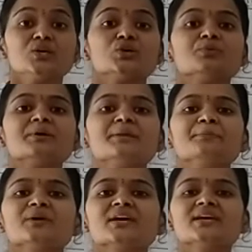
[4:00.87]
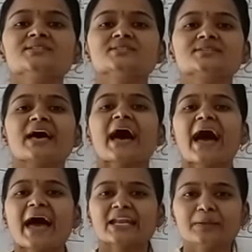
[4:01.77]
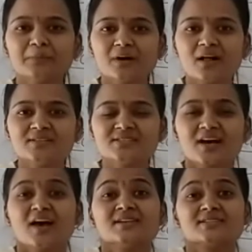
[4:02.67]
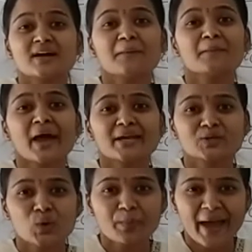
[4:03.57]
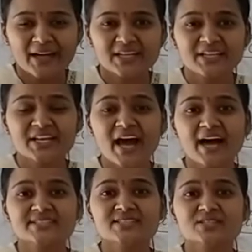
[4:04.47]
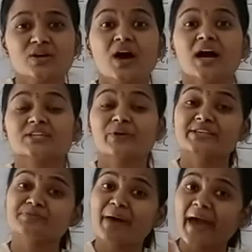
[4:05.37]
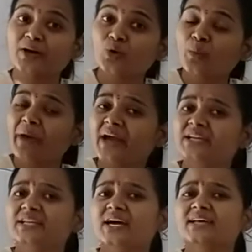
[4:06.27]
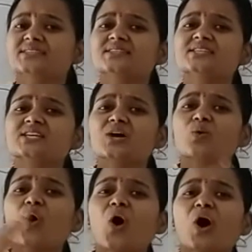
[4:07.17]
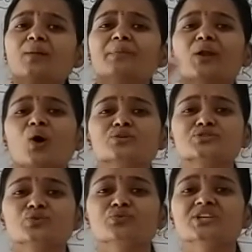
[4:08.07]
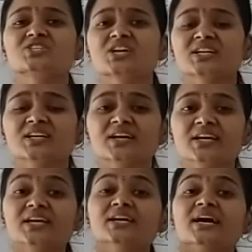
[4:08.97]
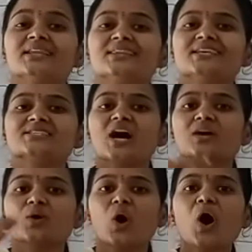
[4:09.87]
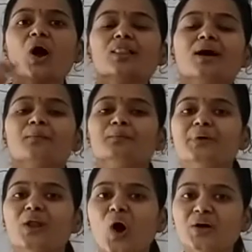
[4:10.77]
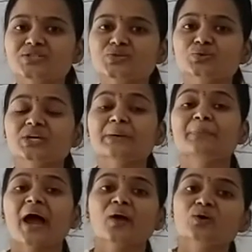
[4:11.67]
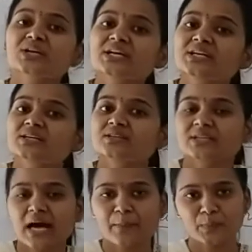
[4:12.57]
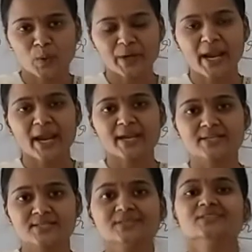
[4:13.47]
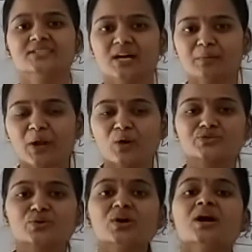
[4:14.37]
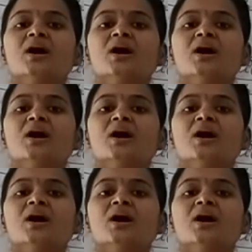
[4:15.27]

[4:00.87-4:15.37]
human beings, animals, some microbacteria, otherwise macrobacteria, these are all belongs to which category? These are all belongs to the biotic components. These are belongs to